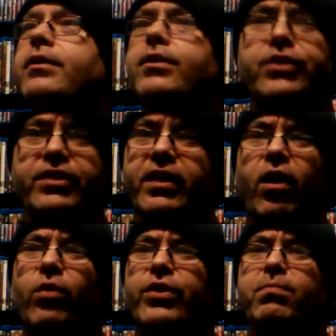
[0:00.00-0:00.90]
you know, she's like,
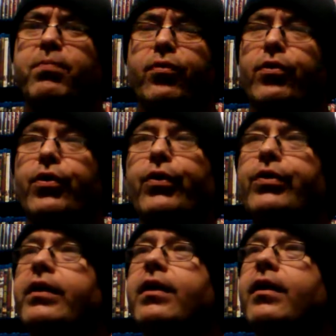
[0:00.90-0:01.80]
oh, you
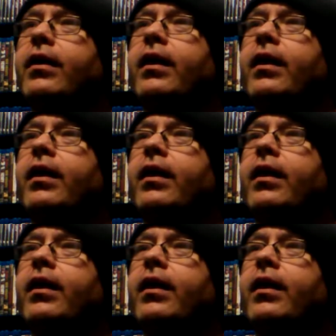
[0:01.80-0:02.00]
prude. And